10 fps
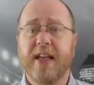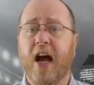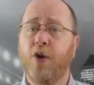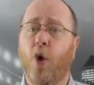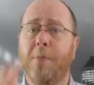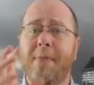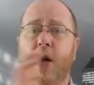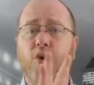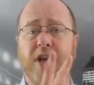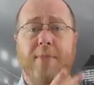Now, your
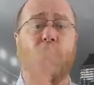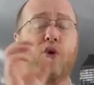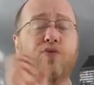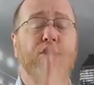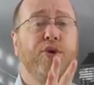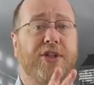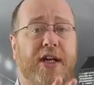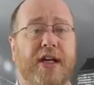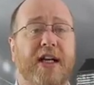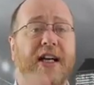modem, your
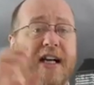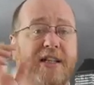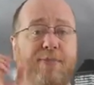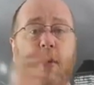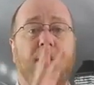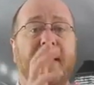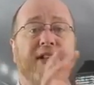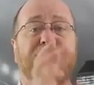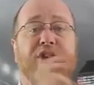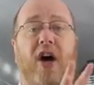router, has probably been
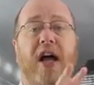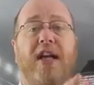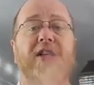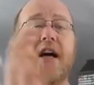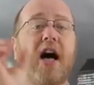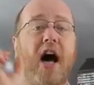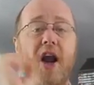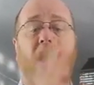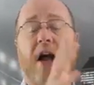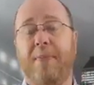assigned
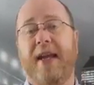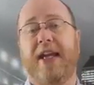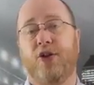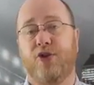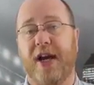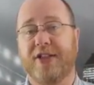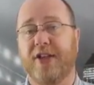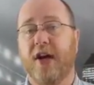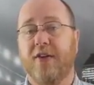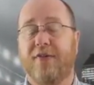an IP
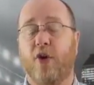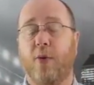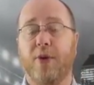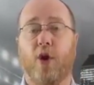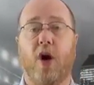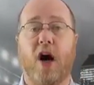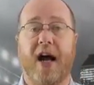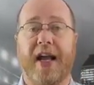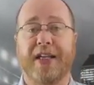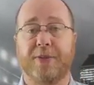address from your
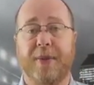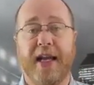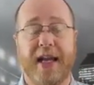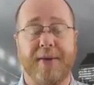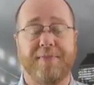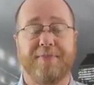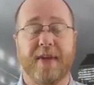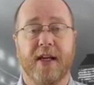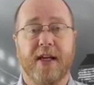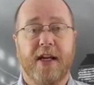ISP.
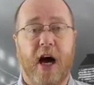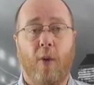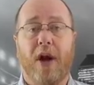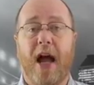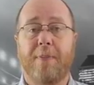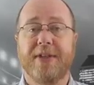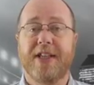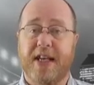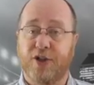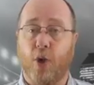And what
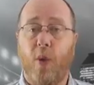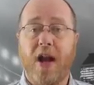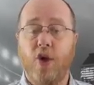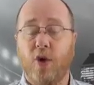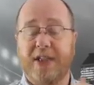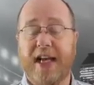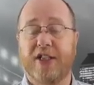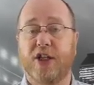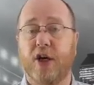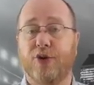happens then is that when your
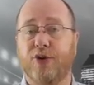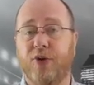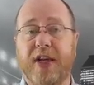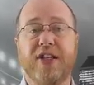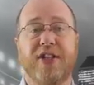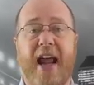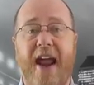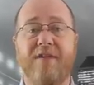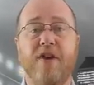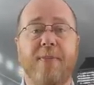data goes through the internet,
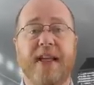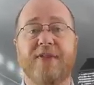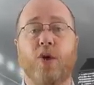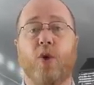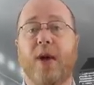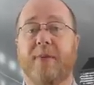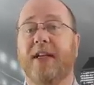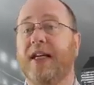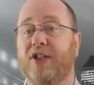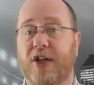every piece of
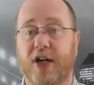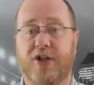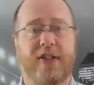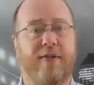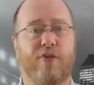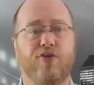equipment it touches, every